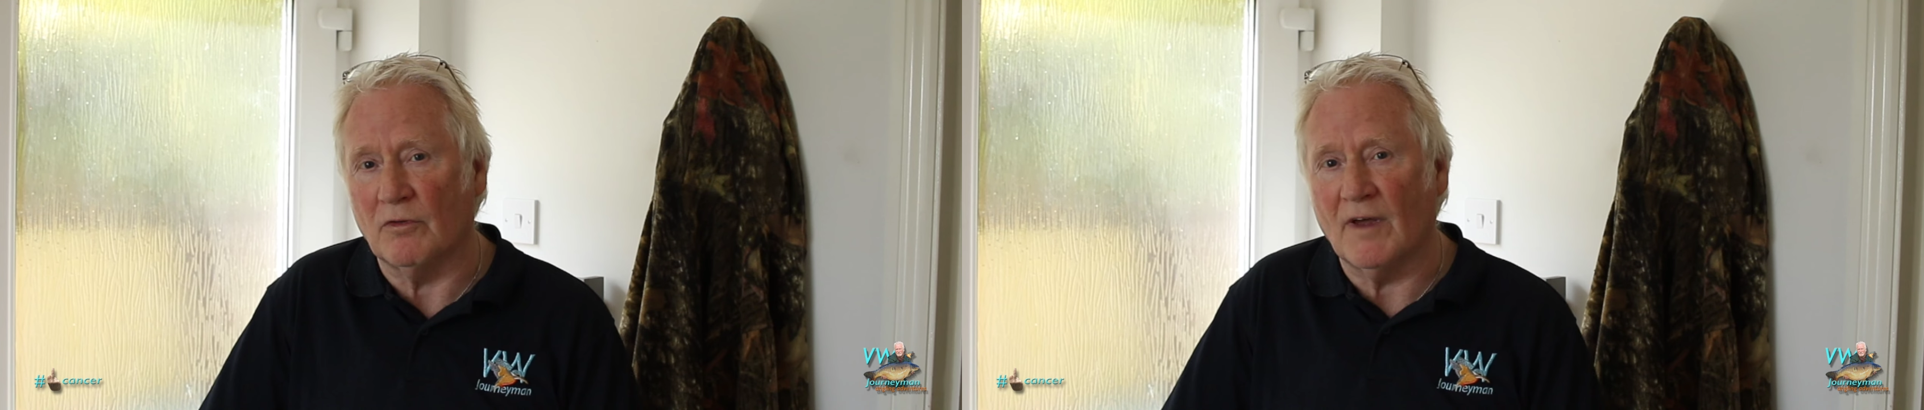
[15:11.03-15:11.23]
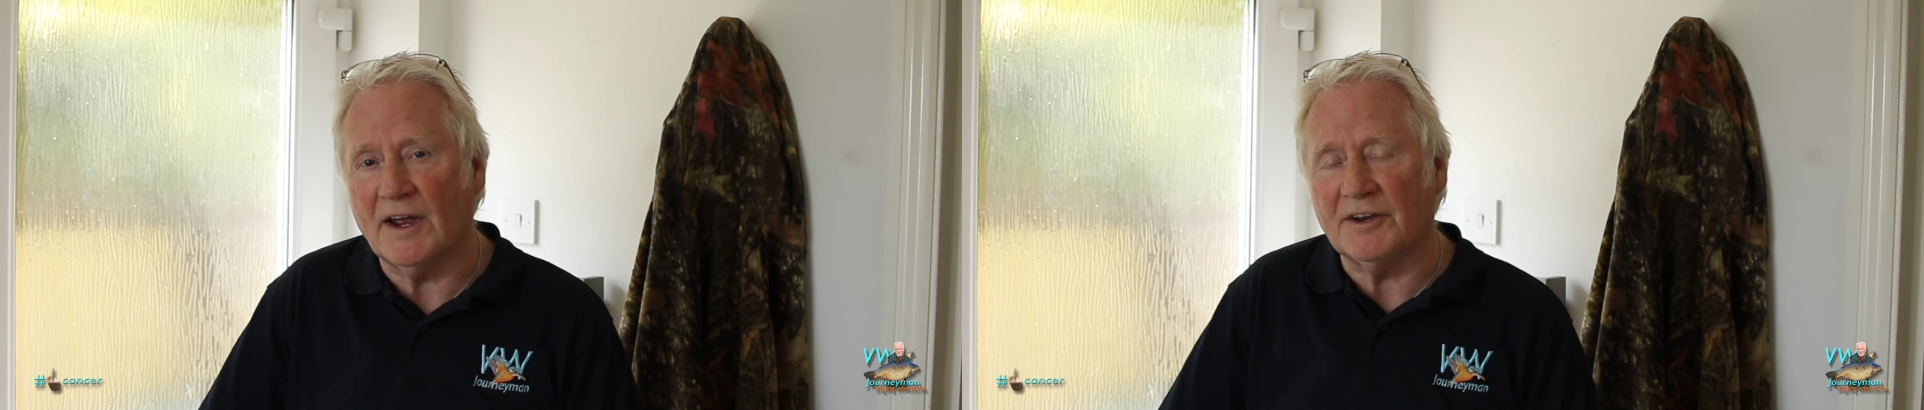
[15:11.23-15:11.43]

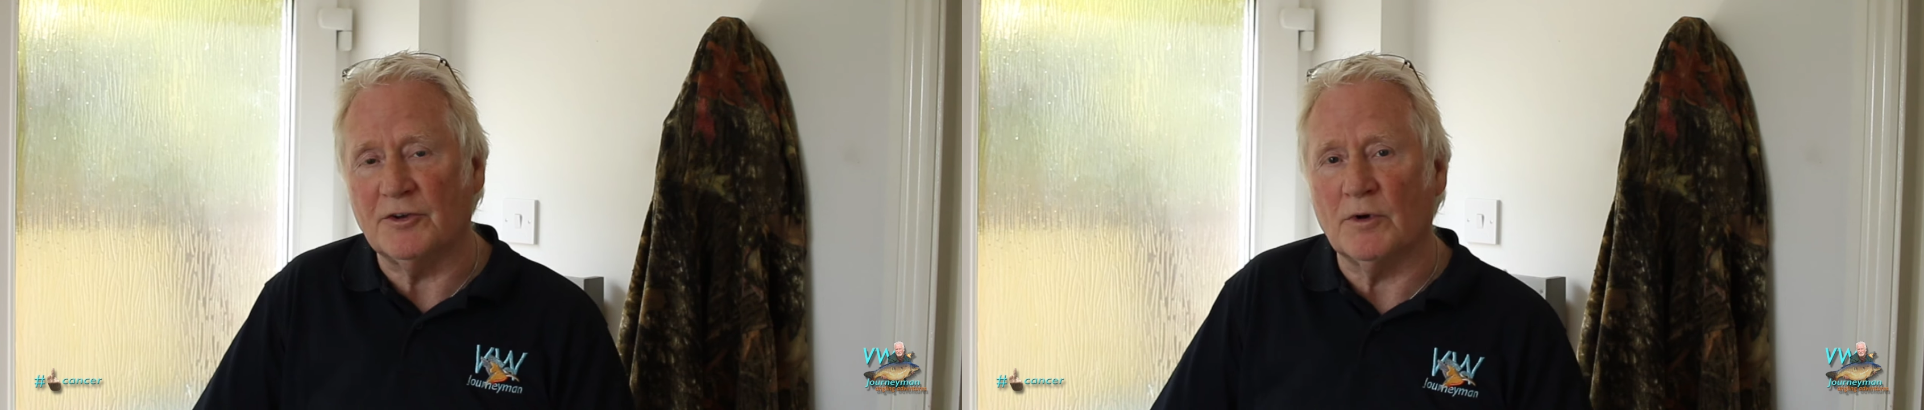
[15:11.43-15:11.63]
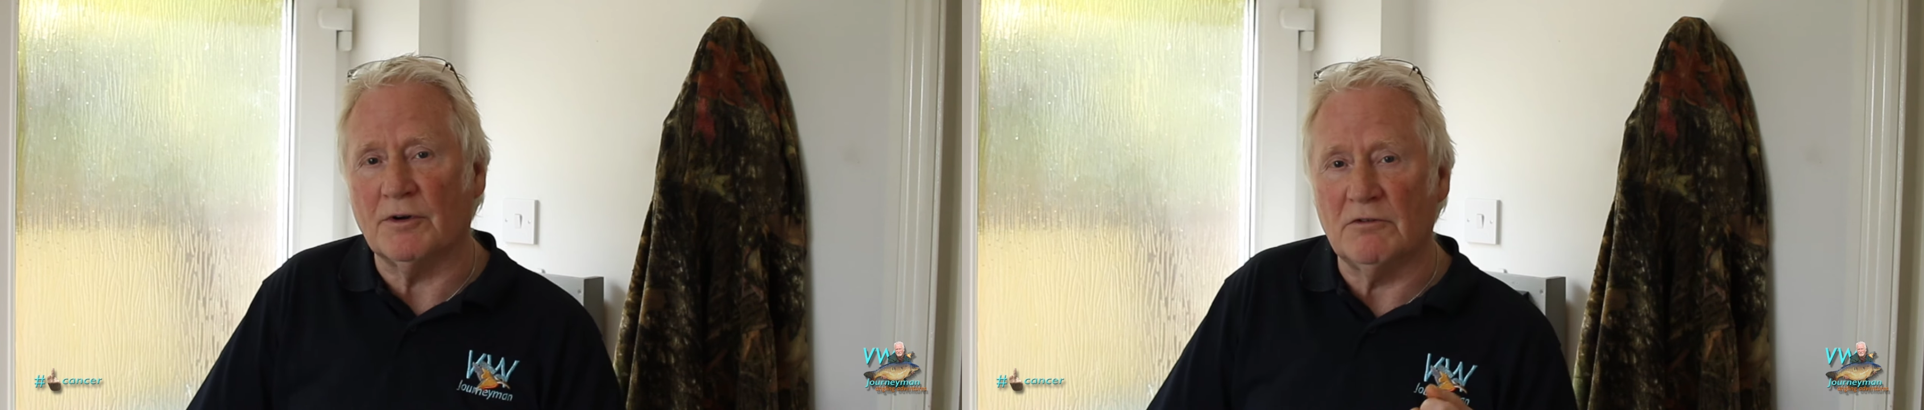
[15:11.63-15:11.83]
that and
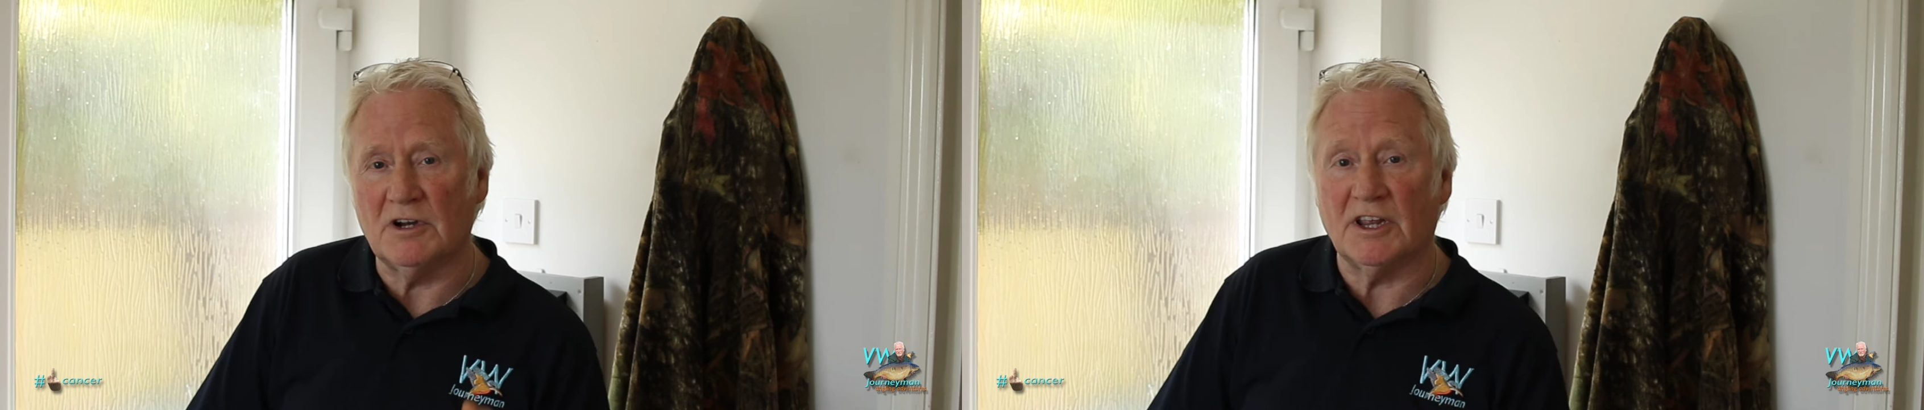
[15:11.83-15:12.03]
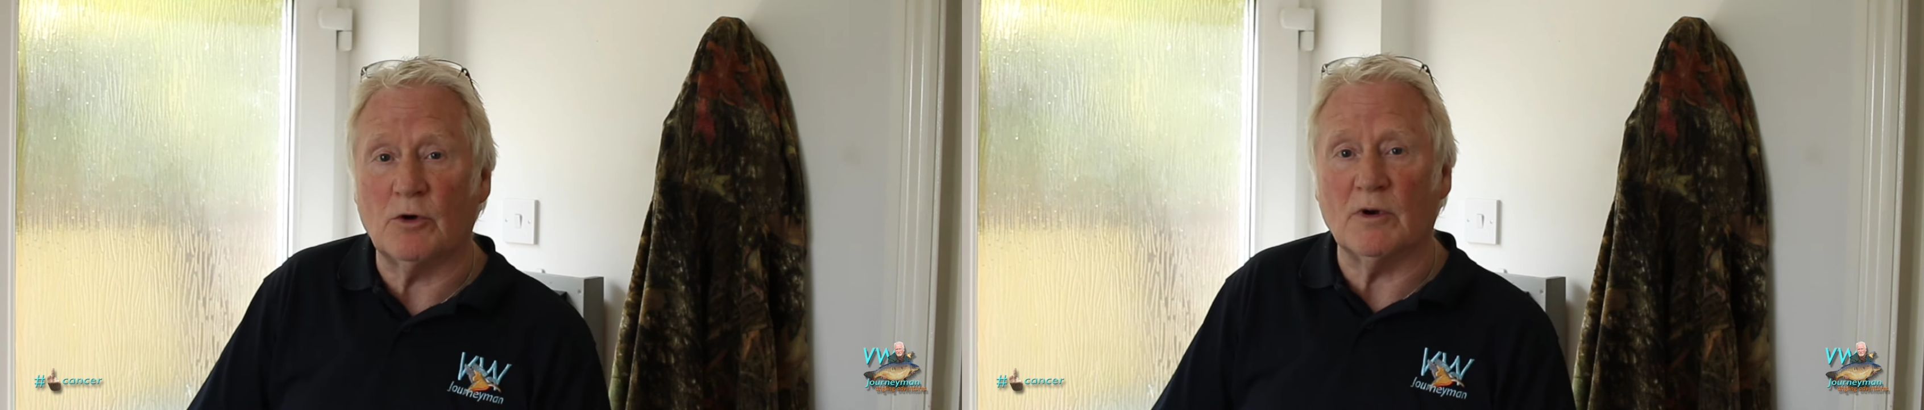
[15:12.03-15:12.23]
you want a
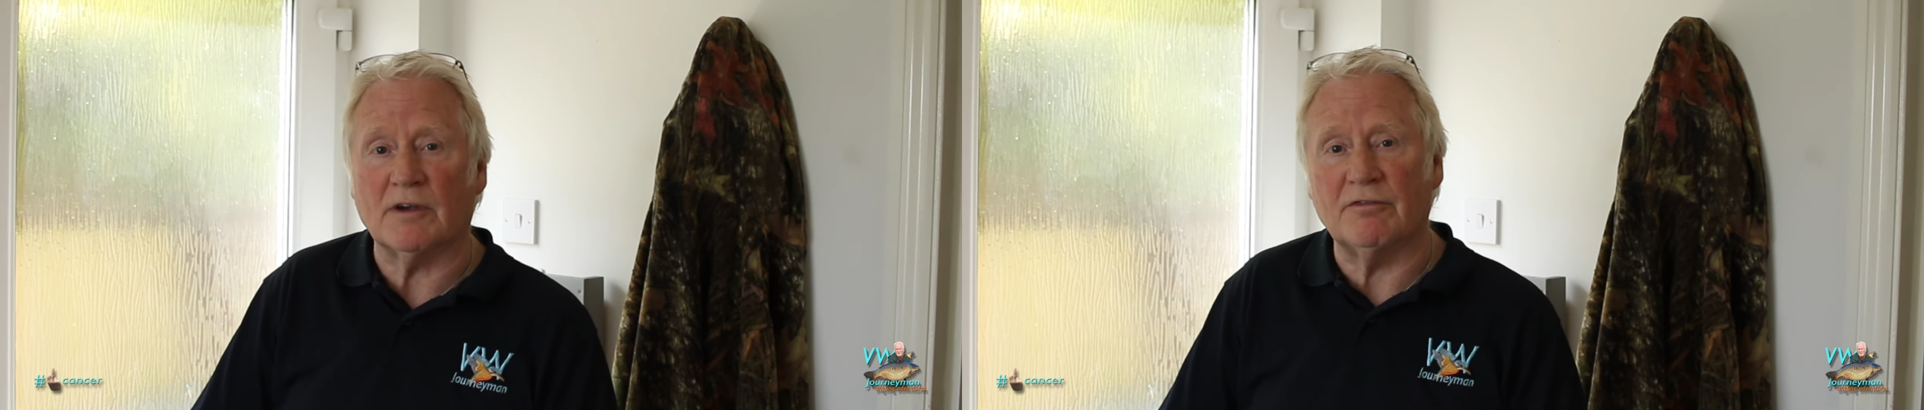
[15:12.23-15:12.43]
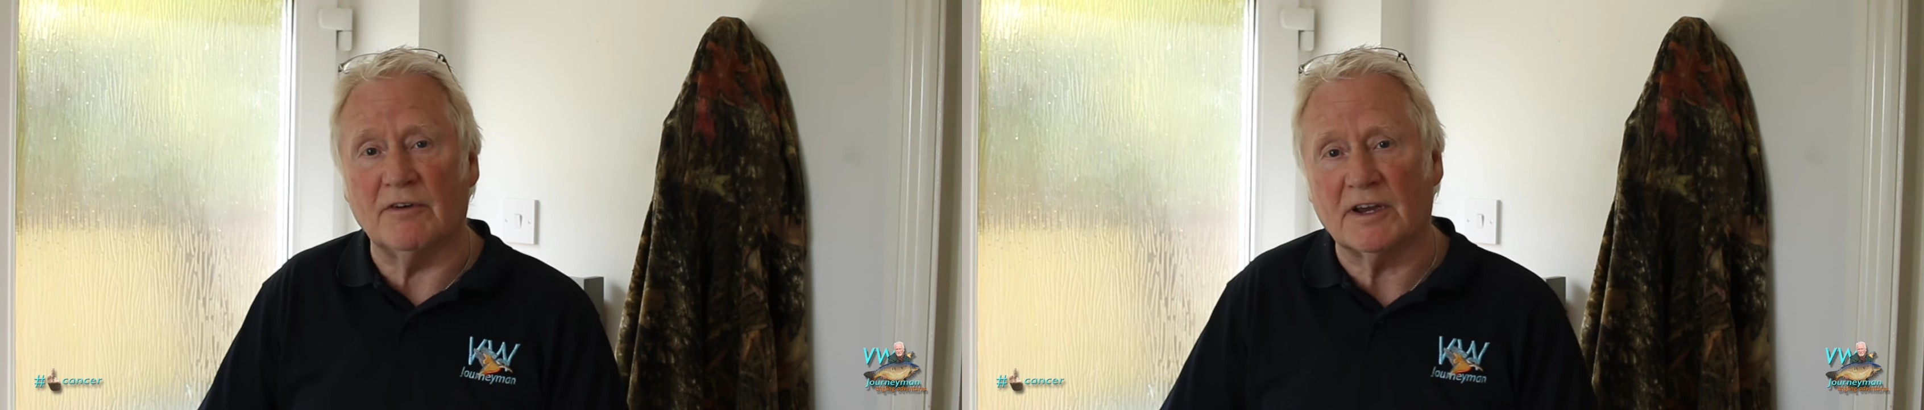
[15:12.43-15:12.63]
really quick
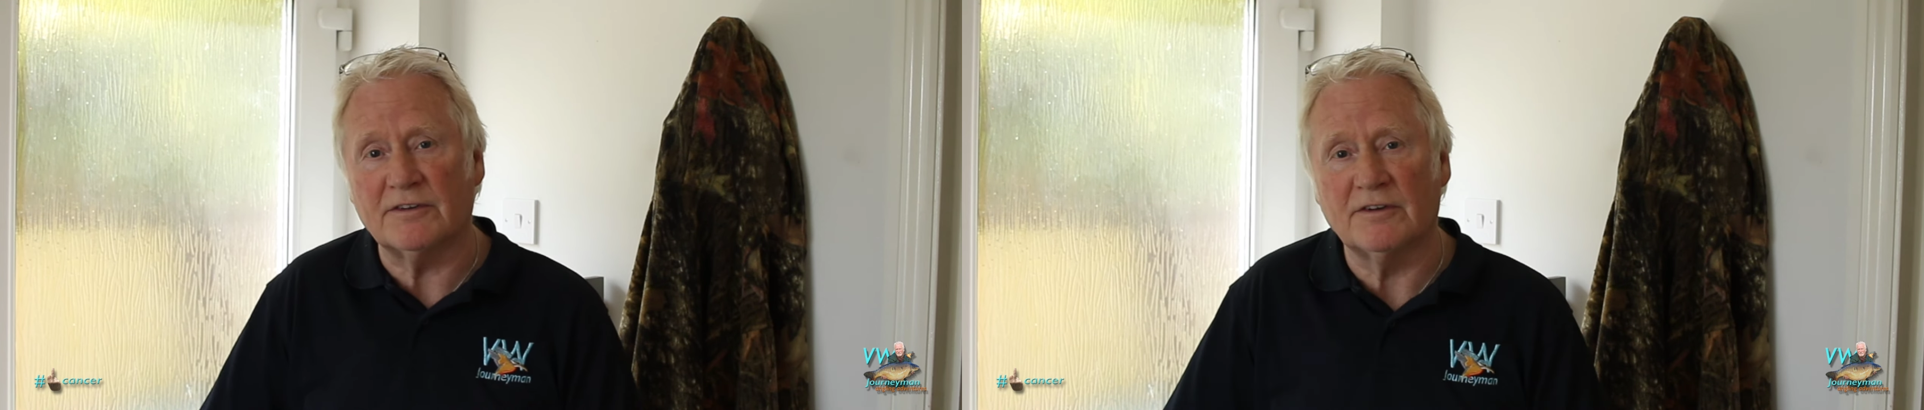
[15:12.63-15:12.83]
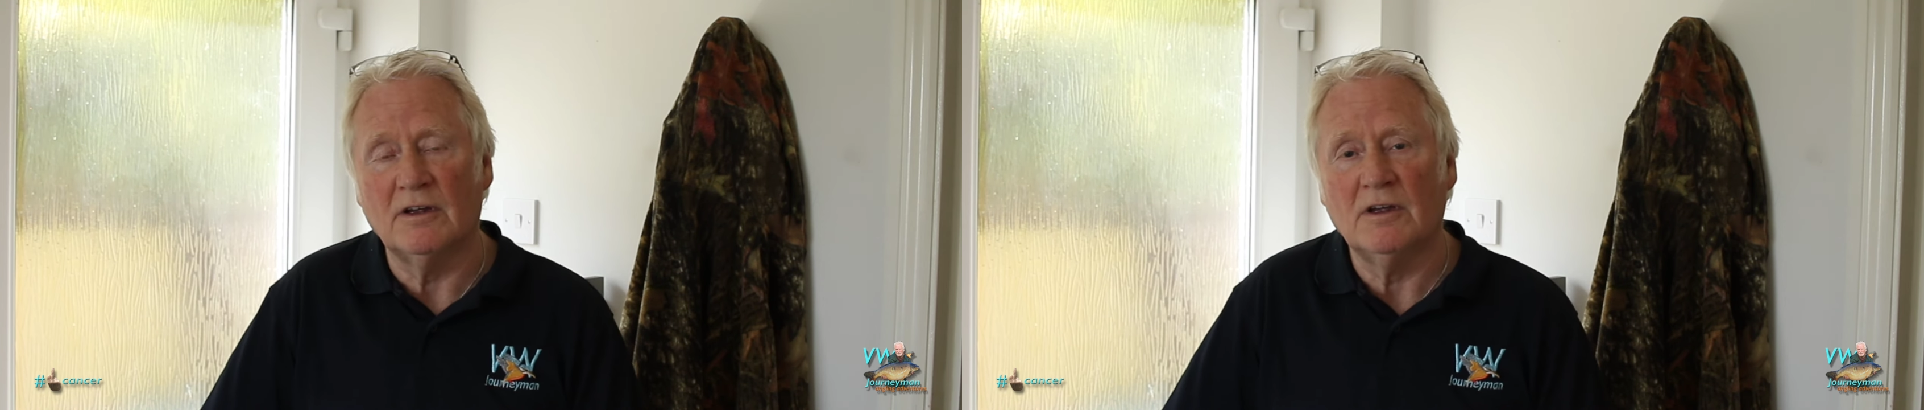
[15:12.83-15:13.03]

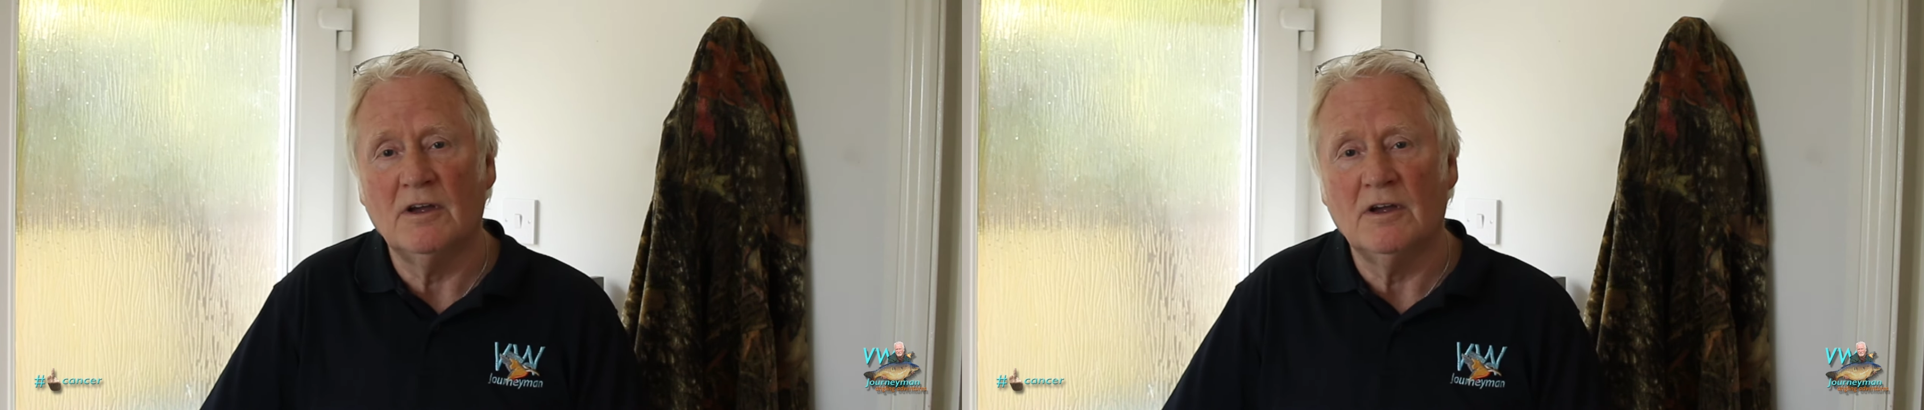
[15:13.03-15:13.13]
fix,